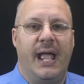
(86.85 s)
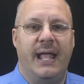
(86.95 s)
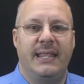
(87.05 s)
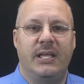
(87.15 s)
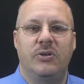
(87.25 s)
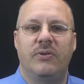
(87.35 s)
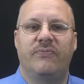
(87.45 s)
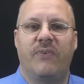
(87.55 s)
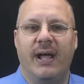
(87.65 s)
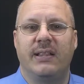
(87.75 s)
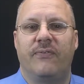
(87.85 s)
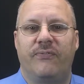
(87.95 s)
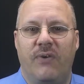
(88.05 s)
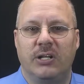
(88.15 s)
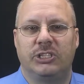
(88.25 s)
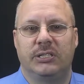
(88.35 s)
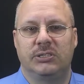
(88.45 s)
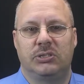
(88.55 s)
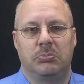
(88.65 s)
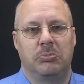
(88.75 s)
and then you define the
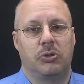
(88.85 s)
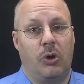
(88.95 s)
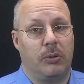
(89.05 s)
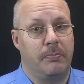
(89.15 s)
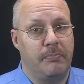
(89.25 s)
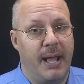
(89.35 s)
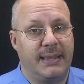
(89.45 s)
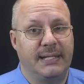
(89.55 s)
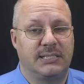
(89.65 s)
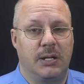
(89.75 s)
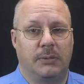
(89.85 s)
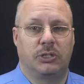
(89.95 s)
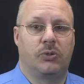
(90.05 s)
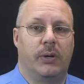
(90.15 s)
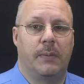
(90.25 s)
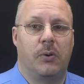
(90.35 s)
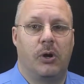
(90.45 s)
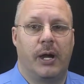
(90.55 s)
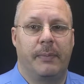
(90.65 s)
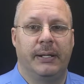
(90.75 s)
functions, called methods in object-oriented
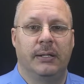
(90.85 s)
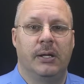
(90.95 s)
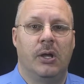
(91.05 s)
programming,